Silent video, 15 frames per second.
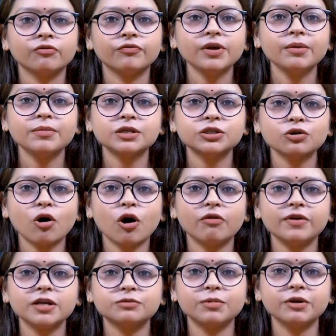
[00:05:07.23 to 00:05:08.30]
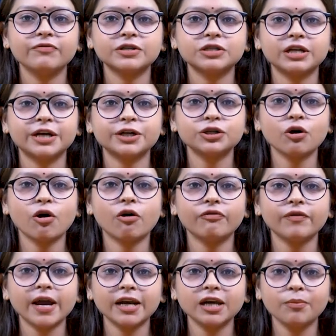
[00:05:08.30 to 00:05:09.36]
We must always be vigilant of
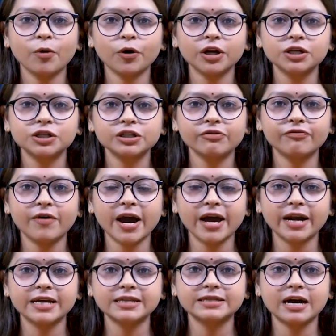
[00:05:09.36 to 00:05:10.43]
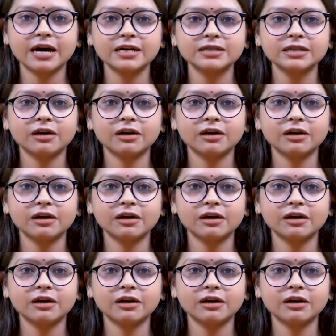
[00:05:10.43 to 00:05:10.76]
any potential fire hazards.